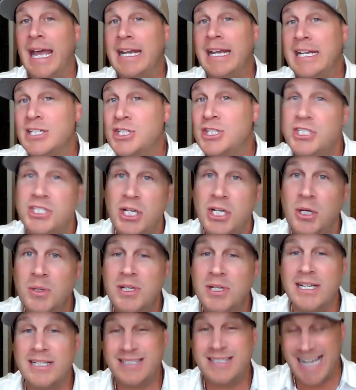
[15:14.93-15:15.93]
and it
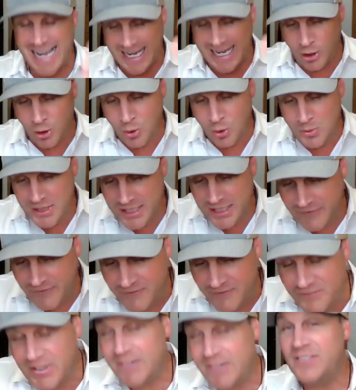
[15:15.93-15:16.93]
showed us at only a
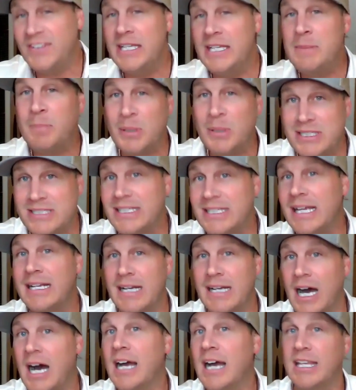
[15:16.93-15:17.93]

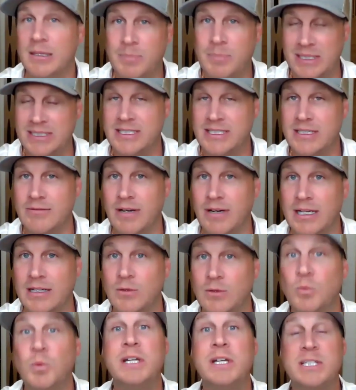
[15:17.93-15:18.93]
50% occupancy rate,
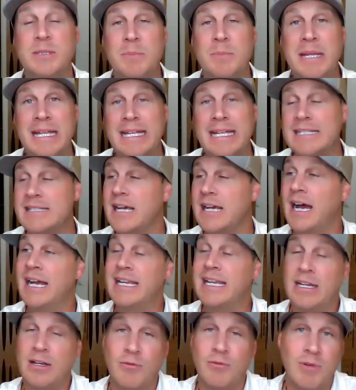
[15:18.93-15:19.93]
which means
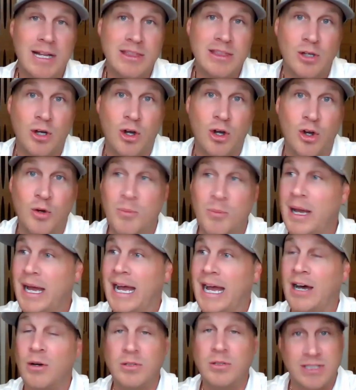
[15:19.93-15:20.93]
I can rent the home
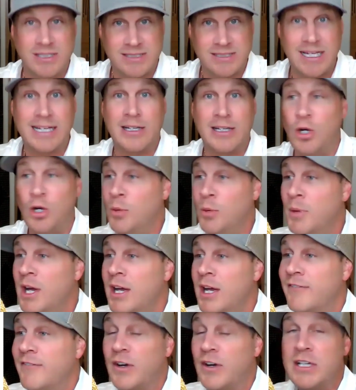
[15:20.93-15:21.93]
out, the second home,
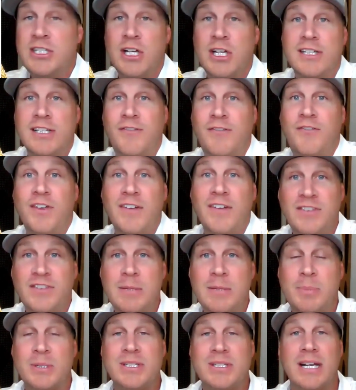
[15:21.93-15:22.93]
for just
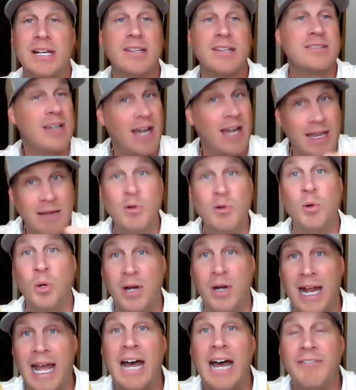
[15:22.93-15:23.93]
50% of the time
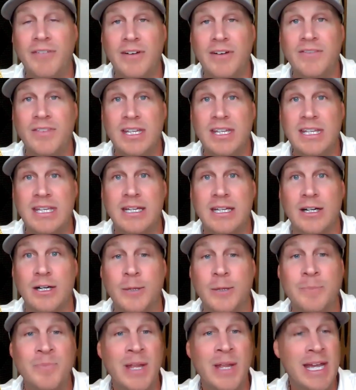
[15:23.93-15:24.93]
or half of the
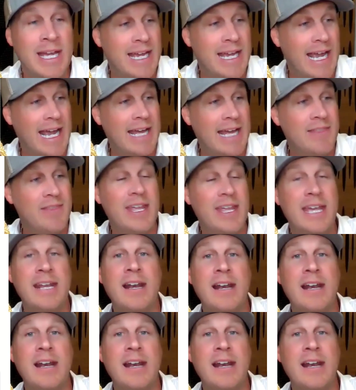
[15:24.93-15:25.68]
year, and